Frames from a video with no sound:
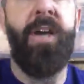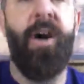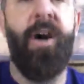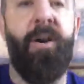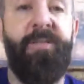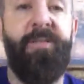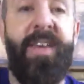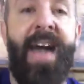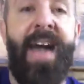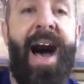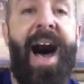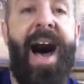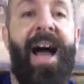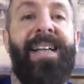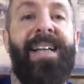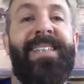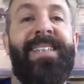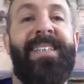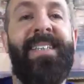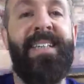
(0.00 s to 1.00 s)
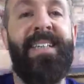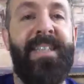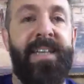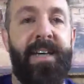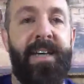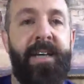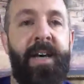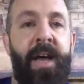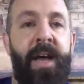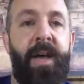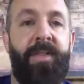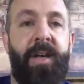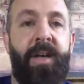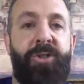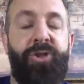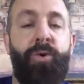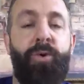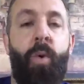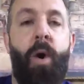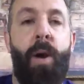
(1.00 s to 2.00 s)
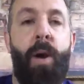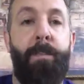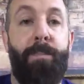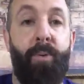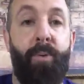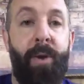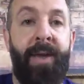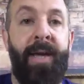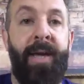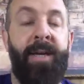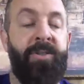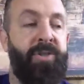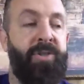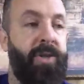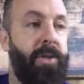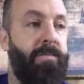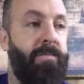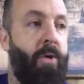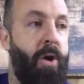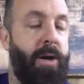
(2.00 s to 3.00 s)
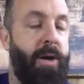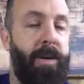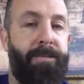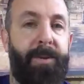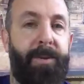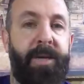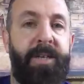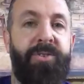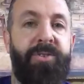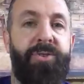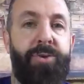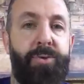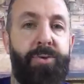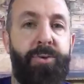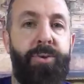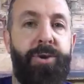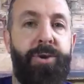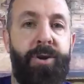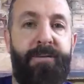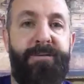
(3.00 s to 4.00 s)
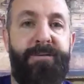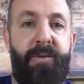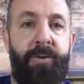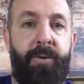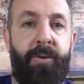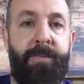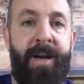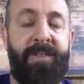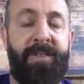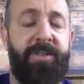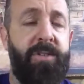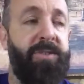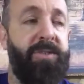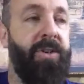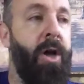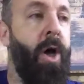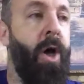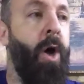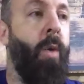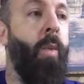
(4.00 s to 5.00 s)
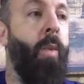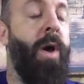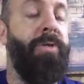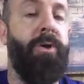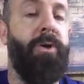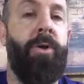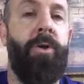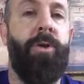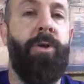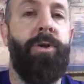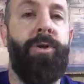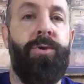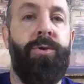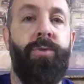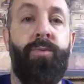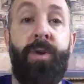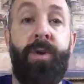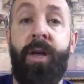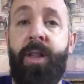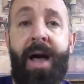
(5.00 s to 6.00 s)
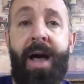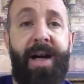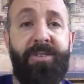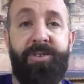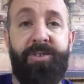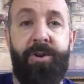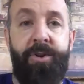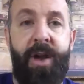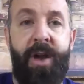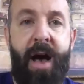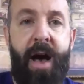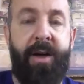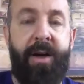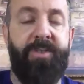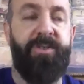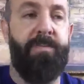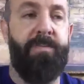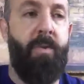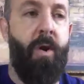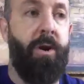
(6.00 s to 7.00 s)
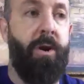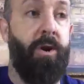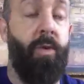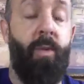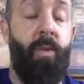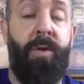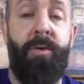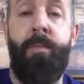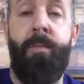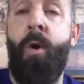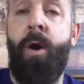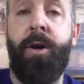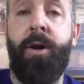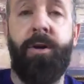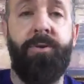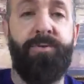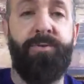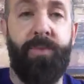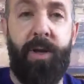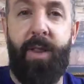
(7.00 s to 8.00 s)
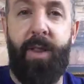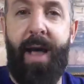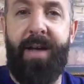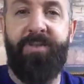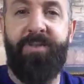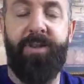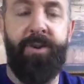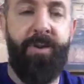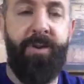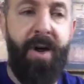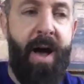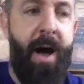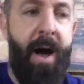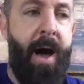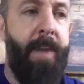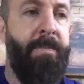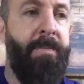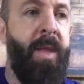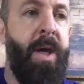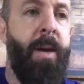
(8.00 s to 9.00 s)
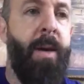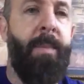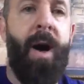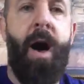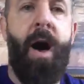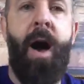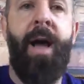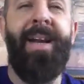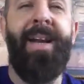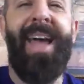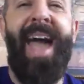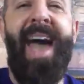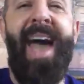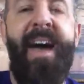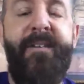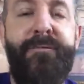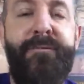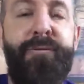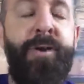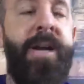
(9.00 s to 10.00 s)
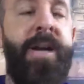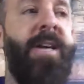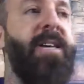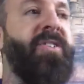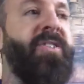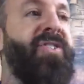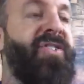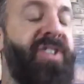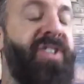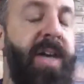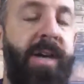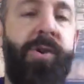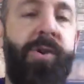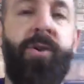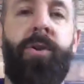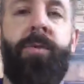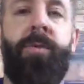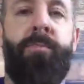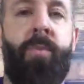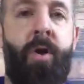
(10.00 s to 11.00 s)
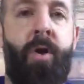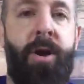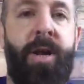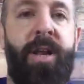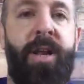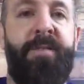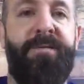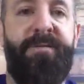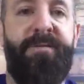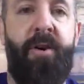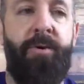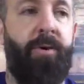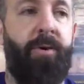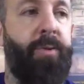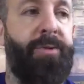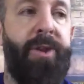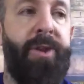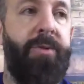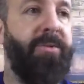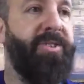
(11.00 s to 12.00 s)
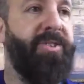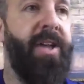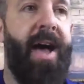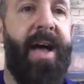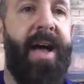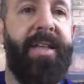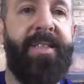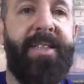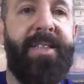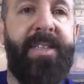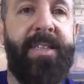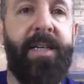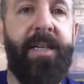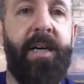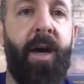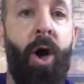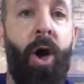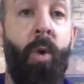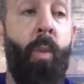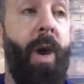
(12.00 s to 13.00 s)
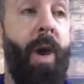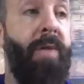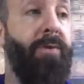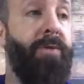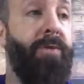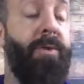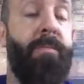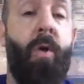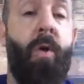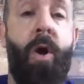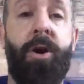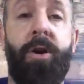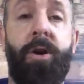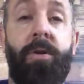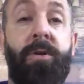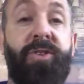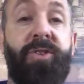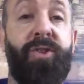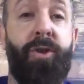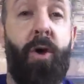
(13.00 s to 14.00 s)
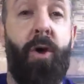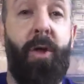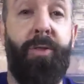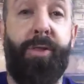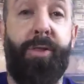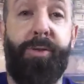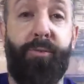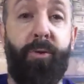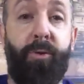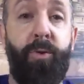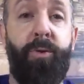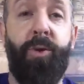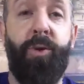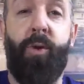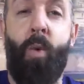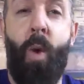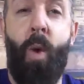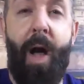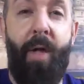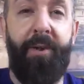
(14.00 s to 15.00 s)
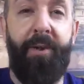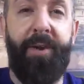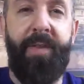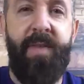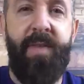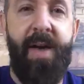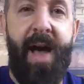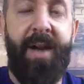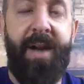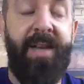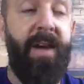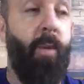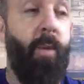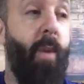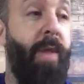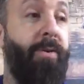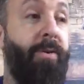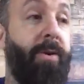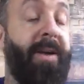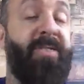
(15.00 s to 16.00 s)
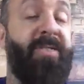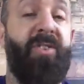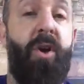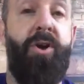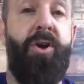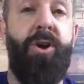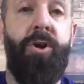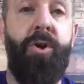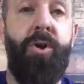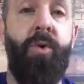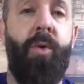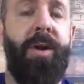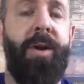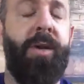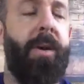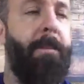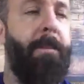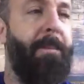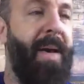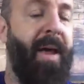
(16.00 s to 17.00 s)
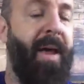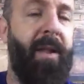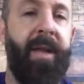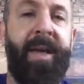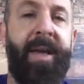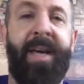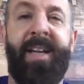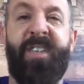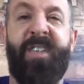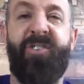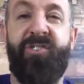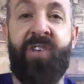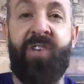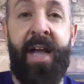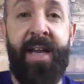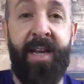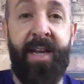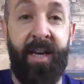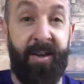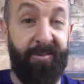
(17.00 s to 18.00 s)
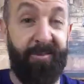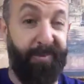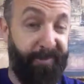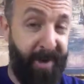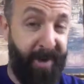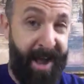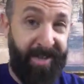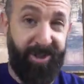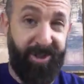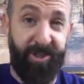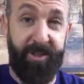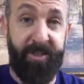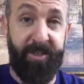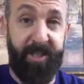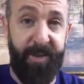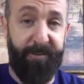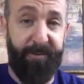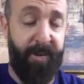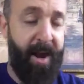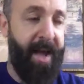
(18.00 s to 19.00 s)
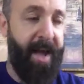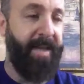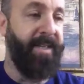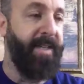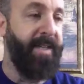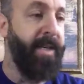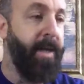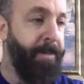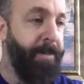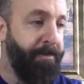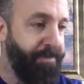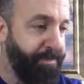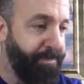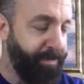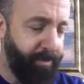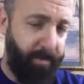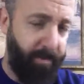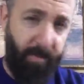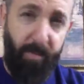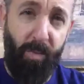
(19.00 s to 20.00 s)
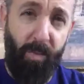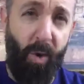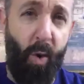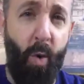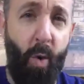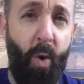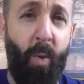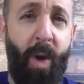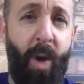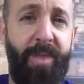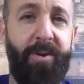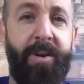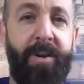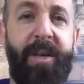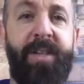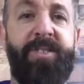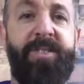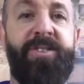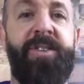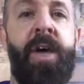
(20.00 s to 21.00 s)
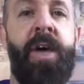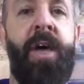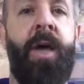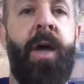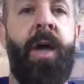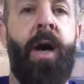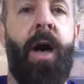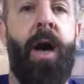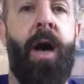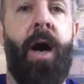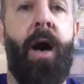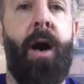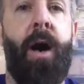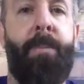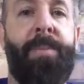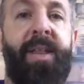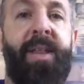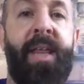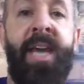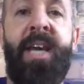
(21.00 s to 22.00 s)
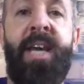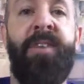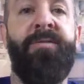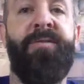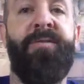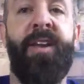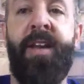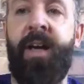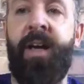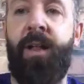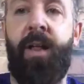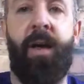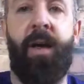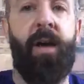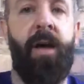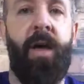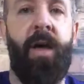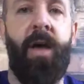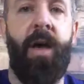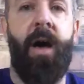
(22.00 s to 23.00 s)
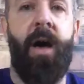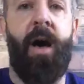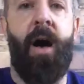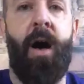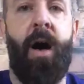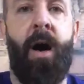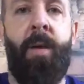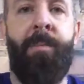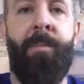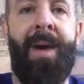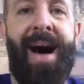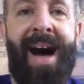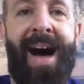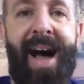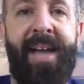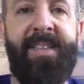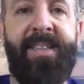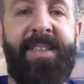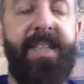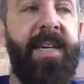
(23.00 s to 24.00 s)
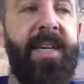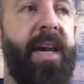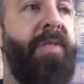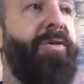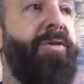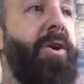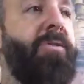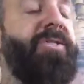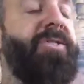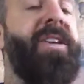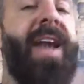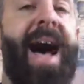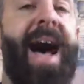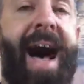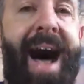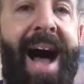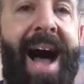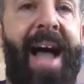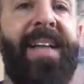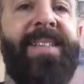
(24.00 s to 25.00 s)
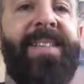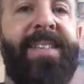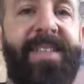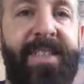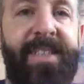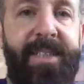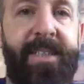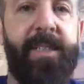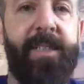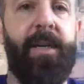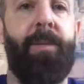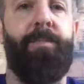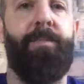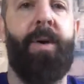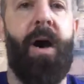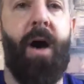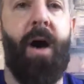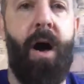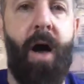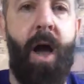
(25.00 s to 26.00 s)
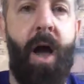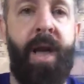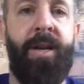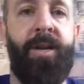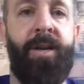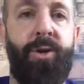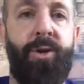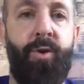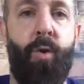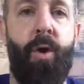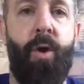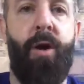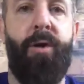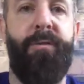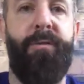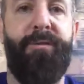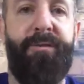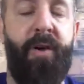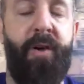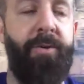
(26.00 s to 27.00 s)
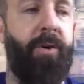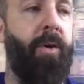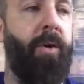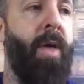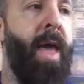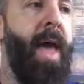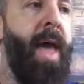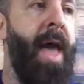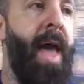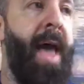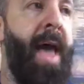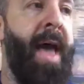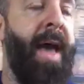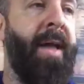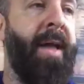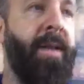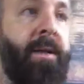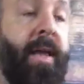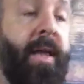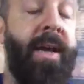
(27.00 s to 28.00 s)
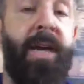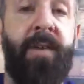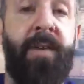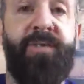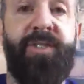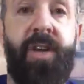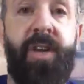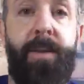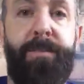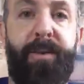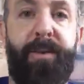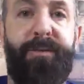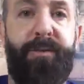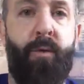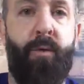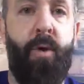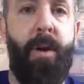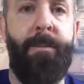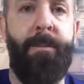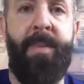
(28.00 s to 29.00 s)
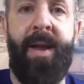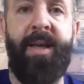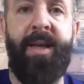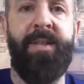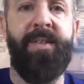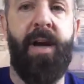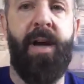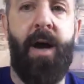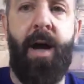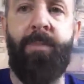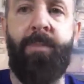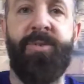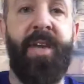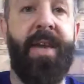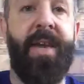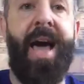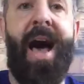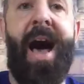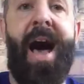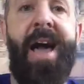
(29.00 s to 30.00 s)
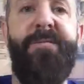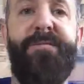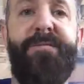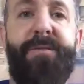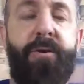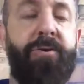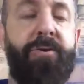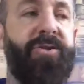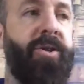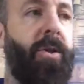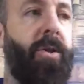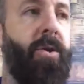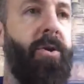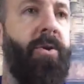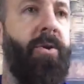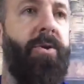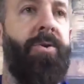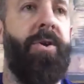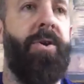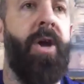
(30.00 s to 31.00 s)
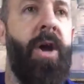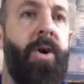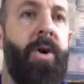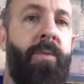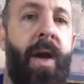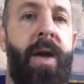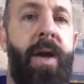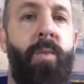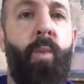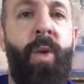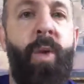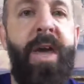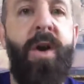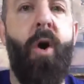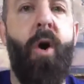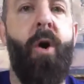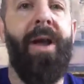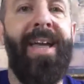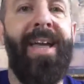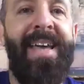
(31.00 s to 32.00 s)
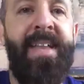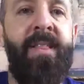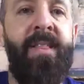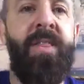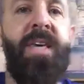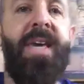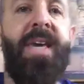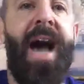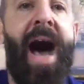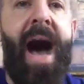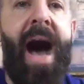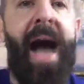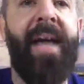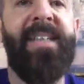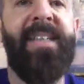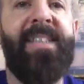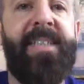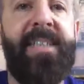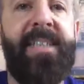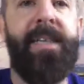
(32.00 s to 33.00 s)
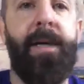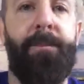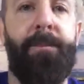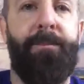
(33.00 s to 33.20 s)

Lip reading: of the idea that you are bringing to the marketplace through your funnel message. Whether you realize it or not as a marketer, whether marketers realize it or not, behind every single marketing funnel, there is an idea. Whether the marketer has thought through the quality of the idea, whether it's a new and compelling and exciting and fresh and different idea, or whether it's a plain vanilla idea. There's an idea behind your funnel. And like I've said before many times, like I first learned, right? We are in the idea